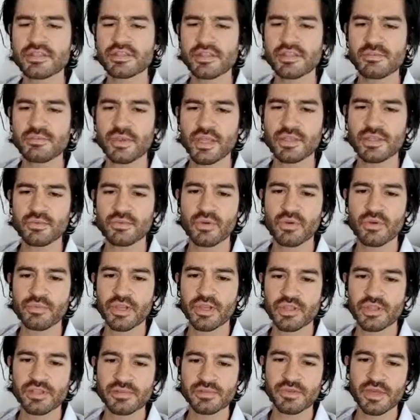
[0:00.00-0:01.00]
about the
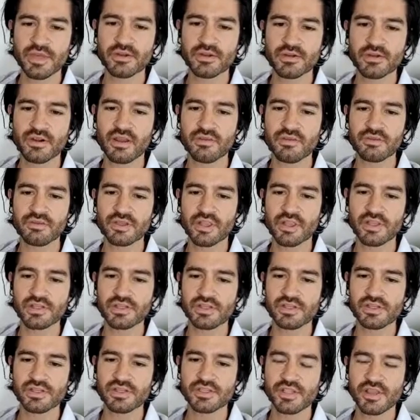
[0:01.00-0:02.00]
woman. It's about her
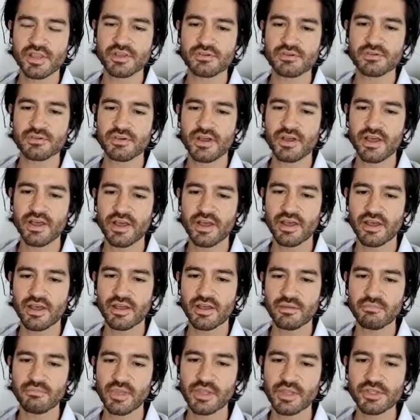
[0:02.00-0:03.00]
ovulation cycle.
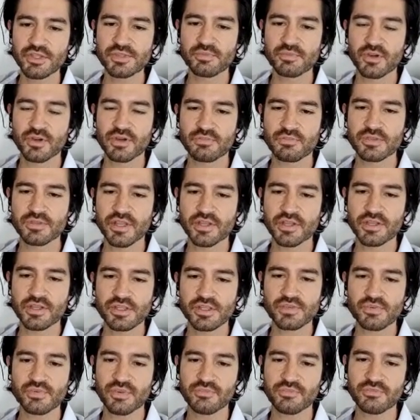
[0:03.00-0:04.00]
Male sperm tend to
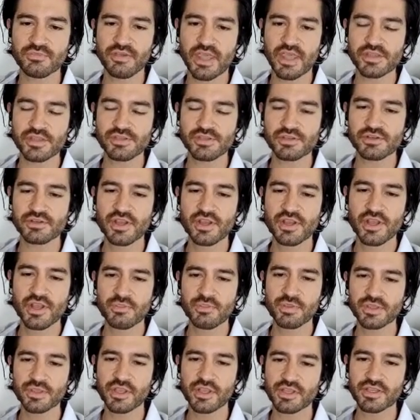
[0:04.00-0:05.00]
swim faster,
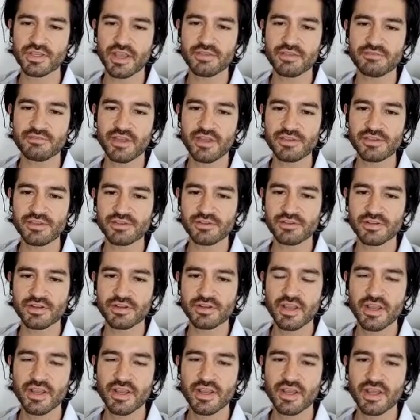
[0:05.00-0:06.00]
but they die faster.
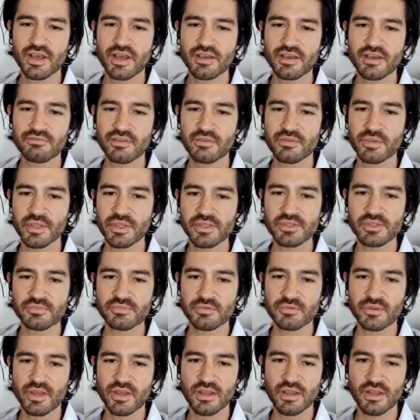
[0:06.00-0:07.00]
Female
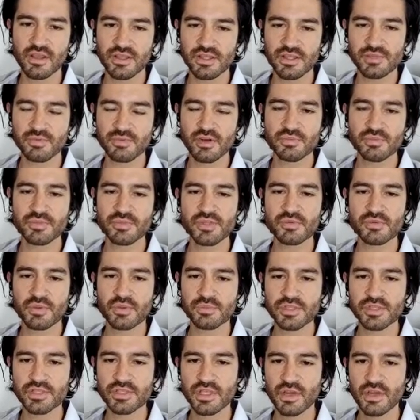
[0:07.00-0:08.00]
sperm
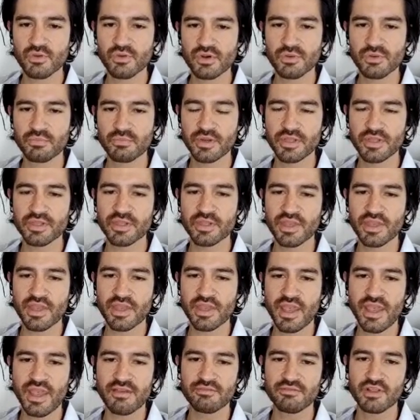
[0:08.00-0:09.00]
swim slower, but
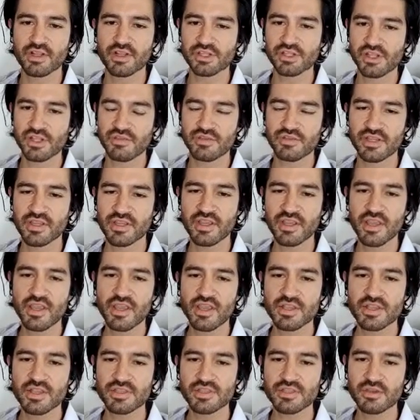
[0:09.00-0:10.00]
they have longevity.
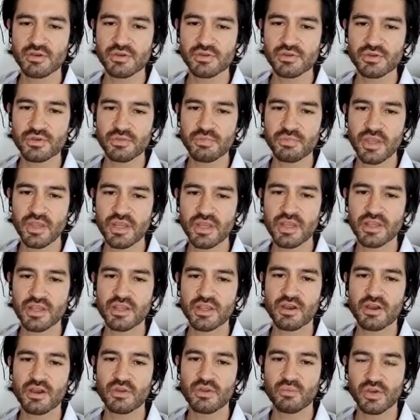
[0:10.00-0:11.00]
So
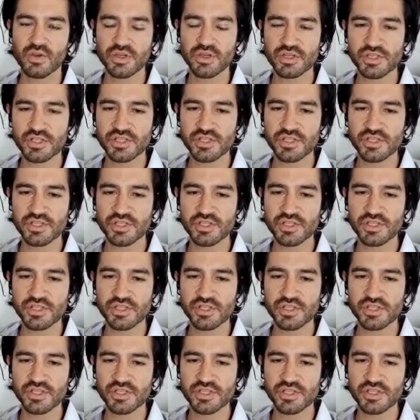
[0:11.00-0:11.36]
depending on where she's